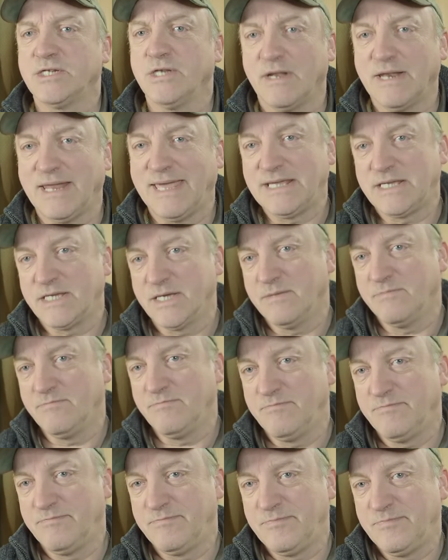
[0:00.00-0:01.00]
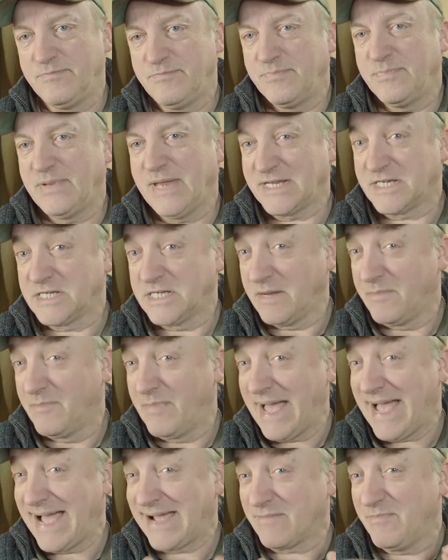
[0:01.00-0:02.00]
like a plastic
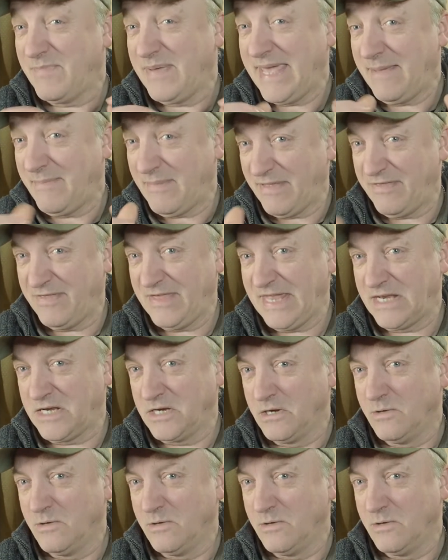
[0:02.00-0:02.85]
bag, paper thin.